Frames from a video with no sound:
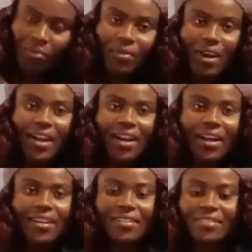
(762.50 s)

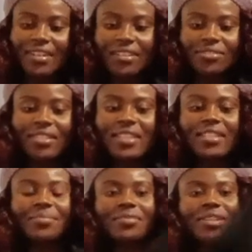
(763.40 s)
Wow. Another
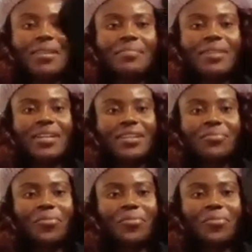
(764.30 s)
smaller bag